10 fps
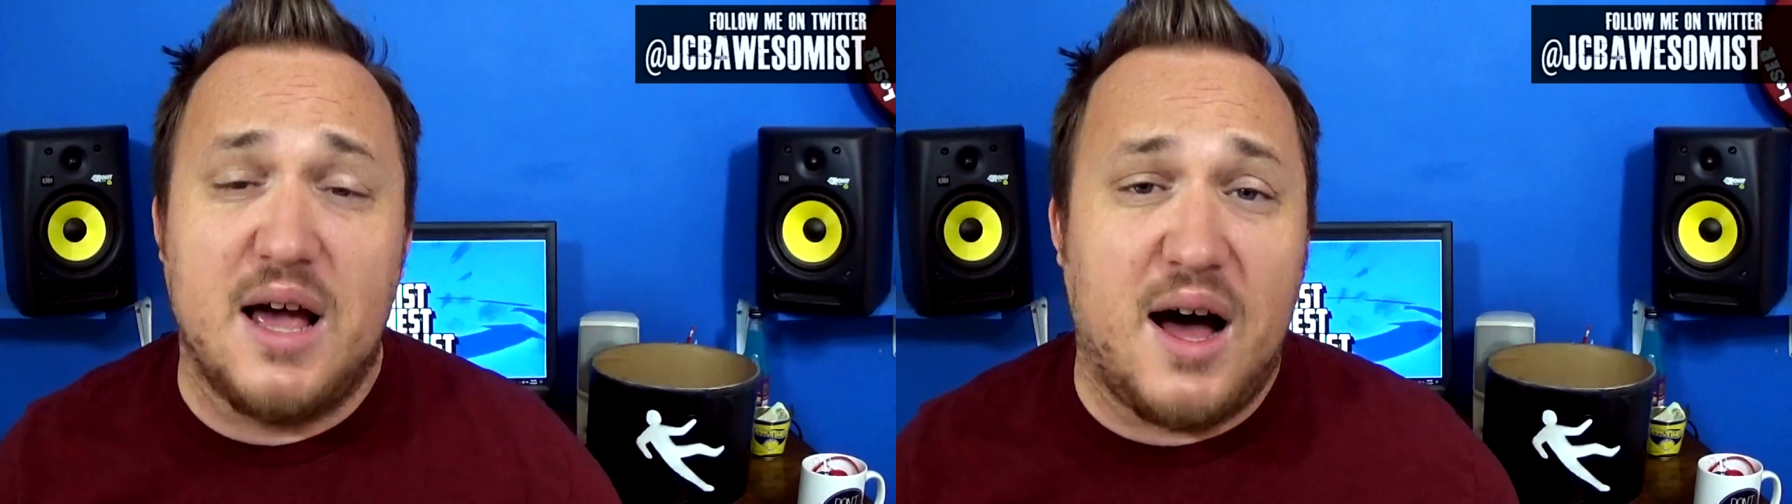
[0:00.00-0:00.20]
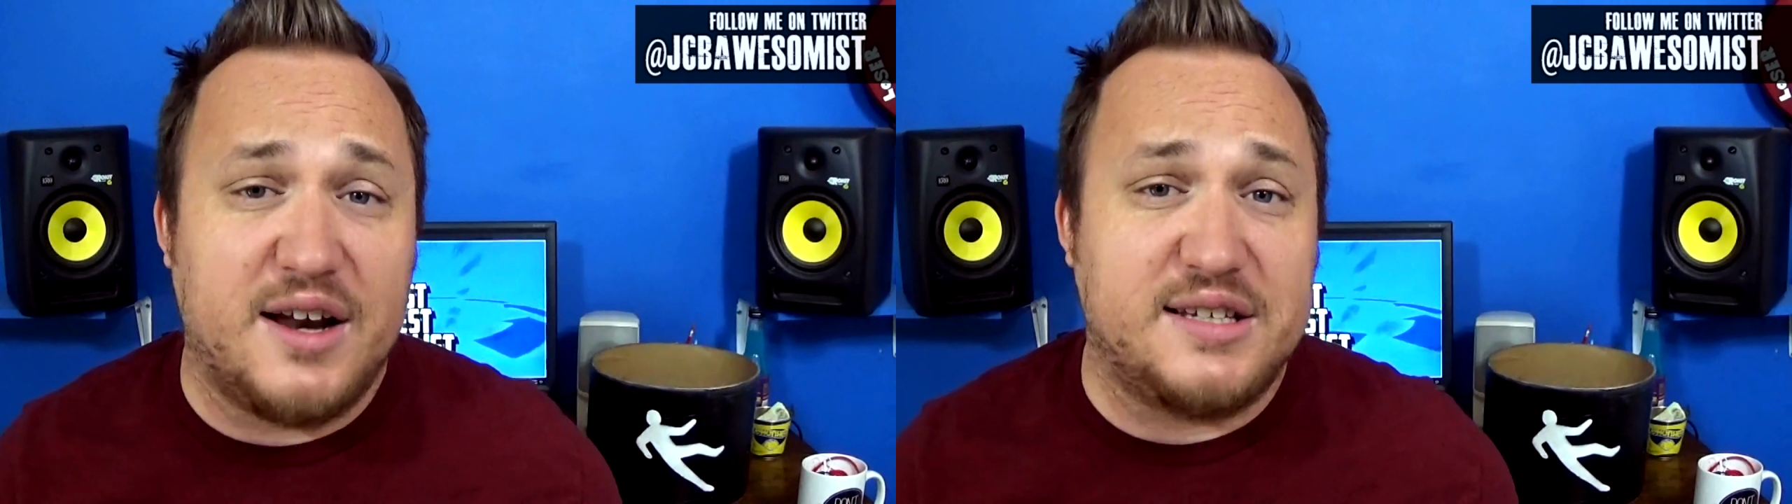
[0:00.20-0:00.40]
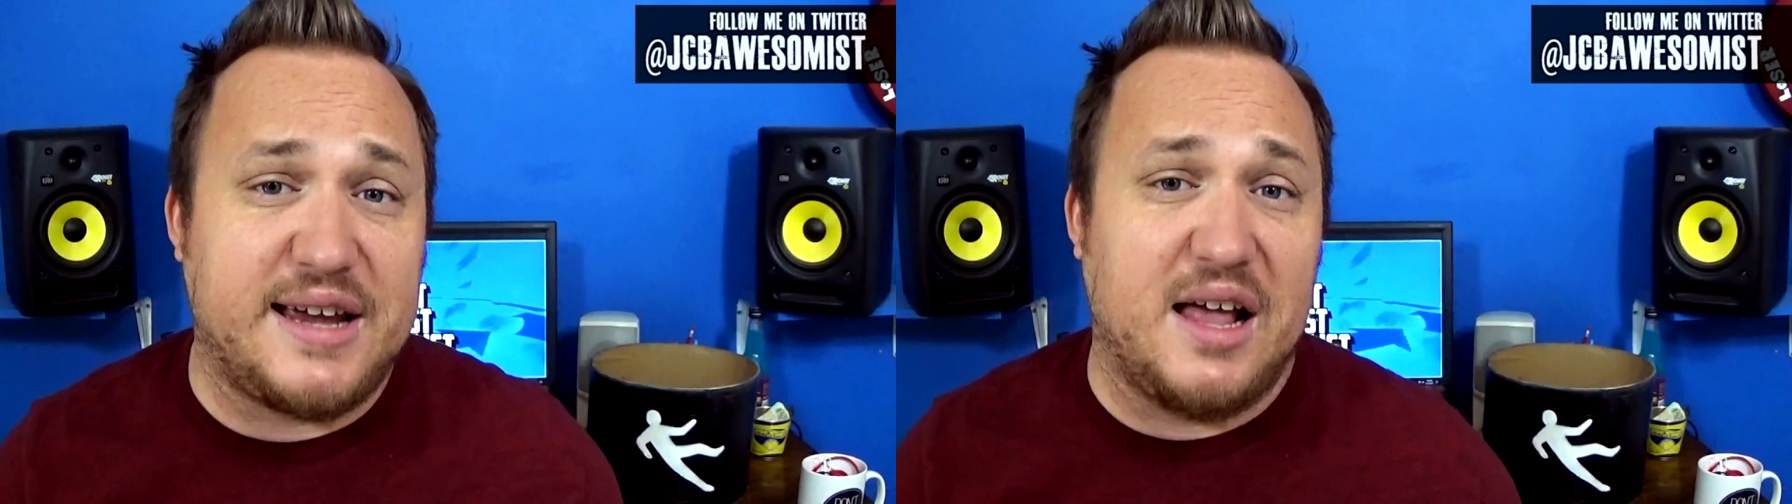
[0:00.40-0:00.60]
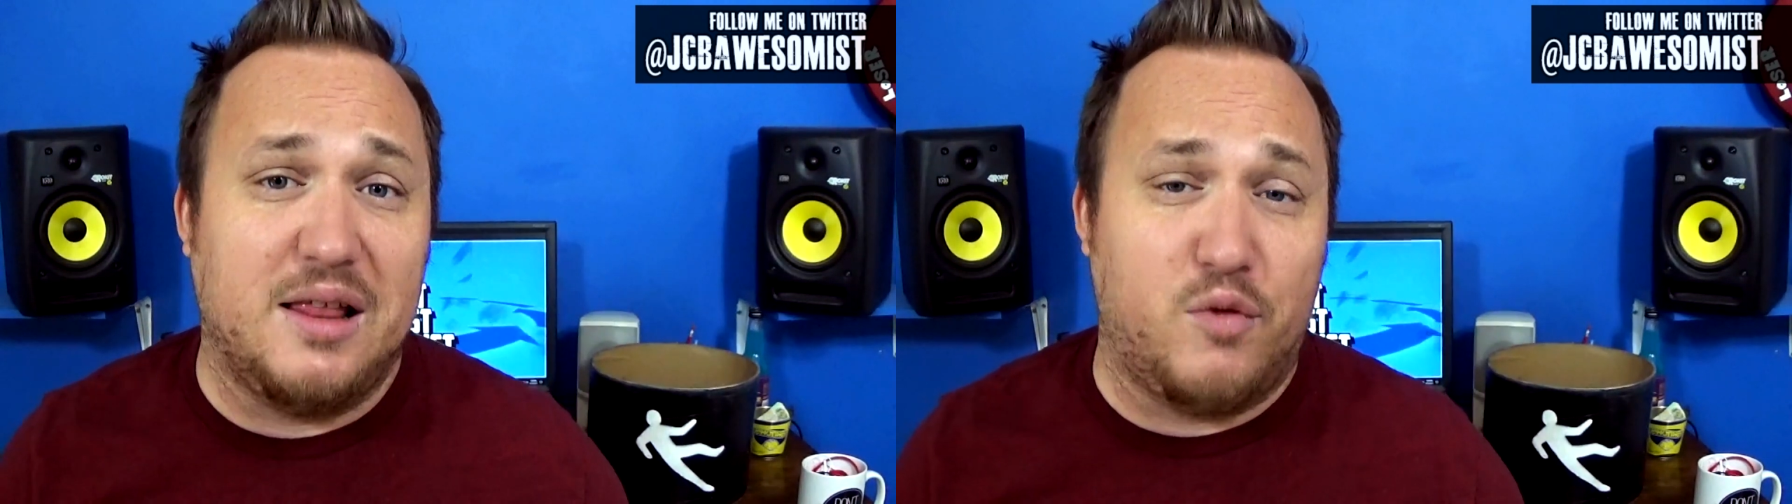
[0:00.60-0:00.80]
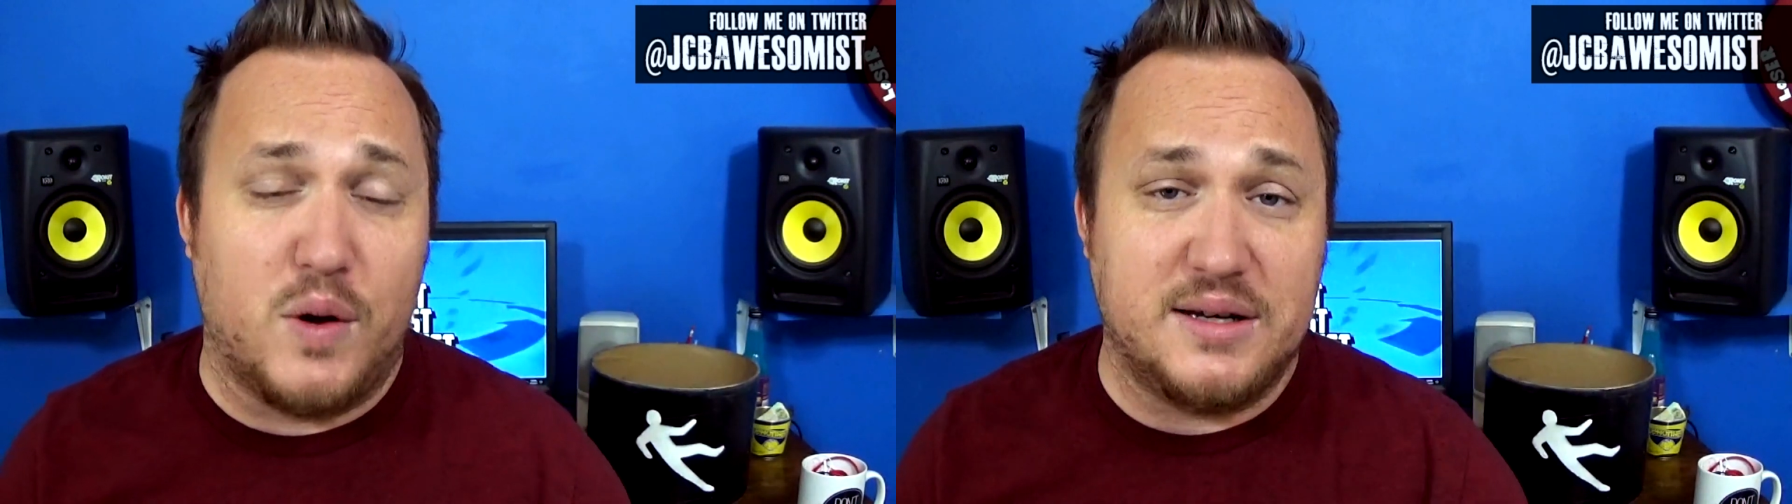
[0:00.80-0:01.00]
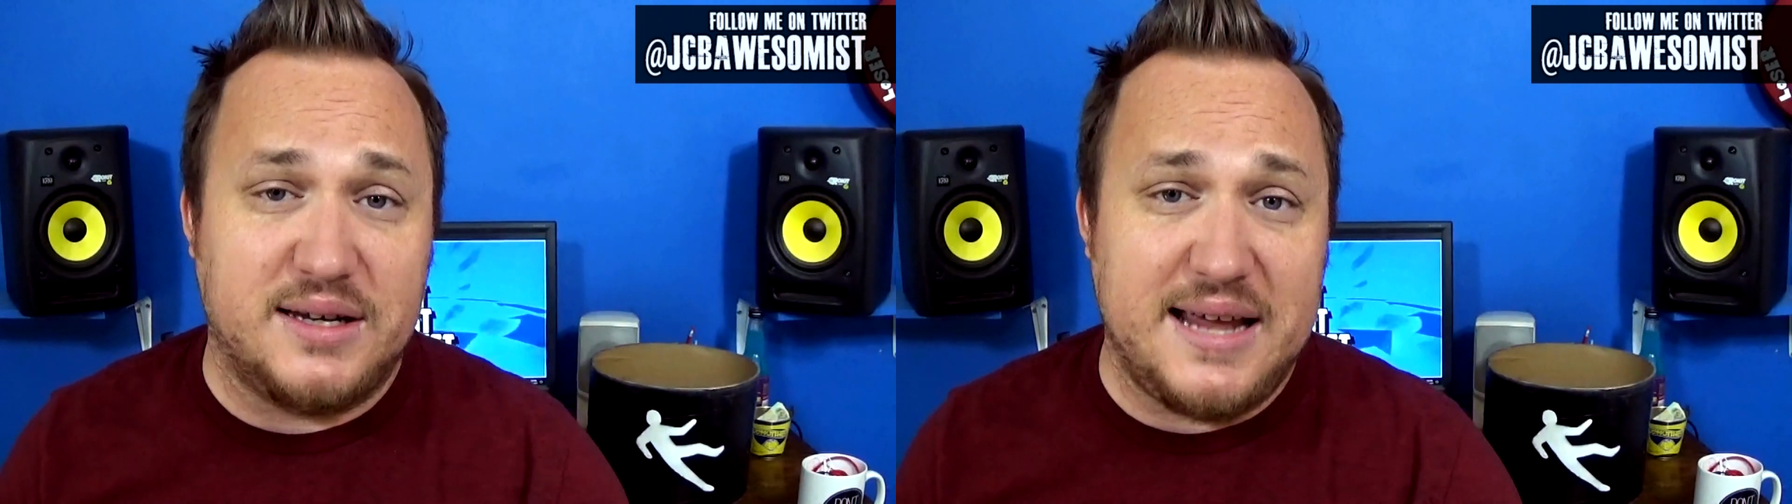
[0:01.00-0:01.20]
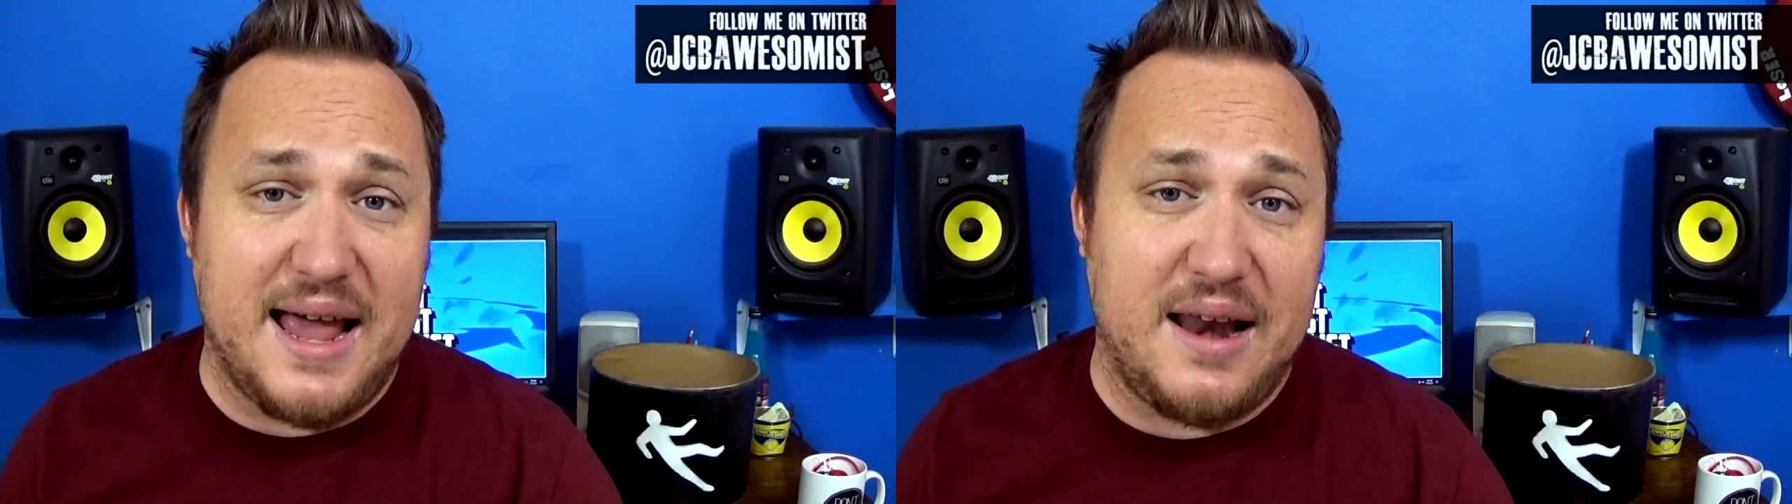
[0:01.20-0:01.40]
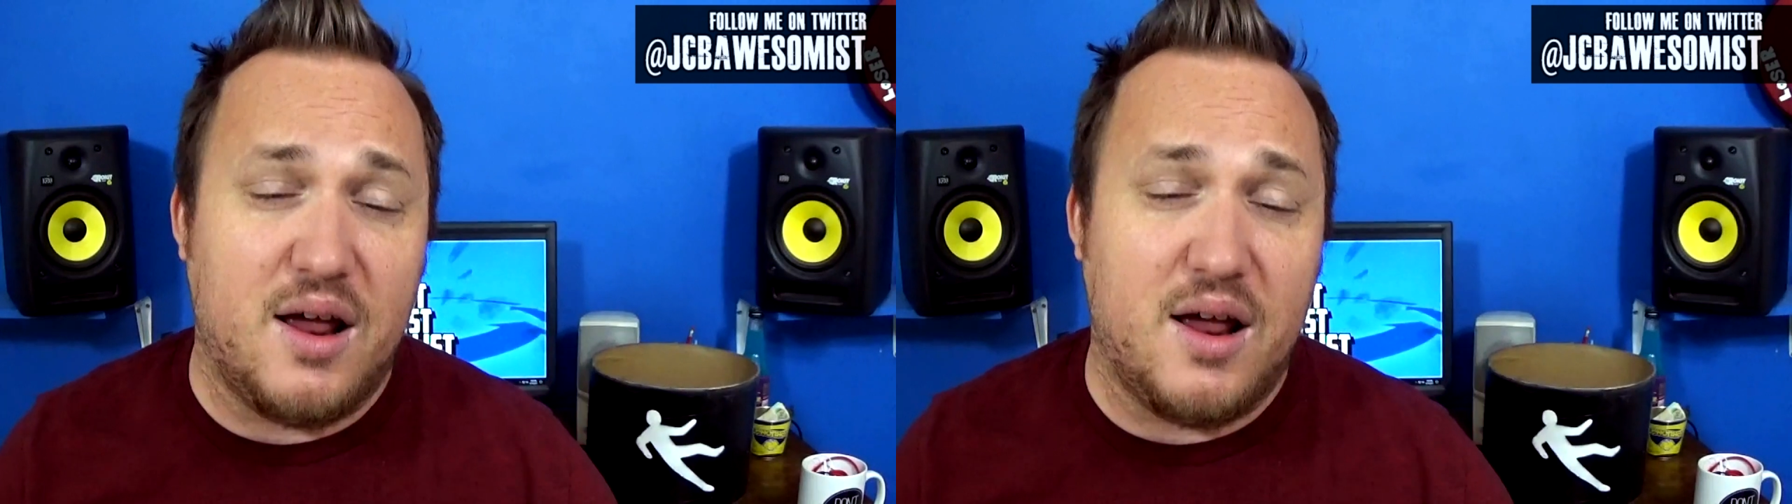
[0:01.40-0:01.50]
on a scale of 1 to 10.